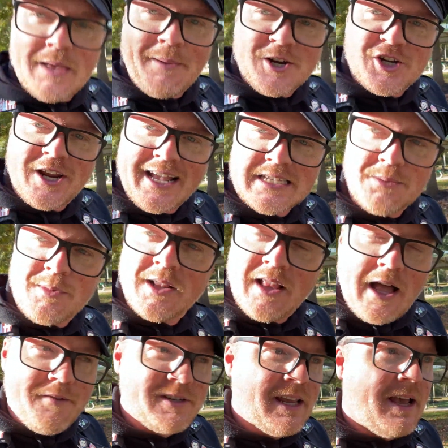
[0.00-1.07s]
I should get some
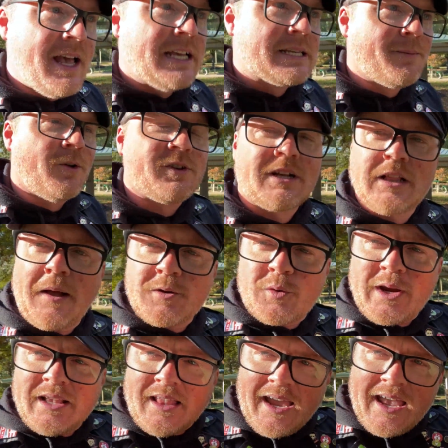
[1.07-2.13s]
gloves, some of those gloves where you
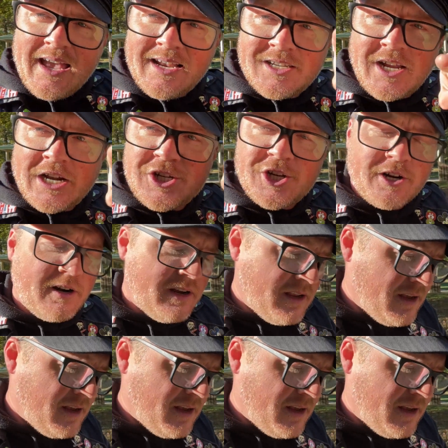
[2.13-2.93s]
can like touch your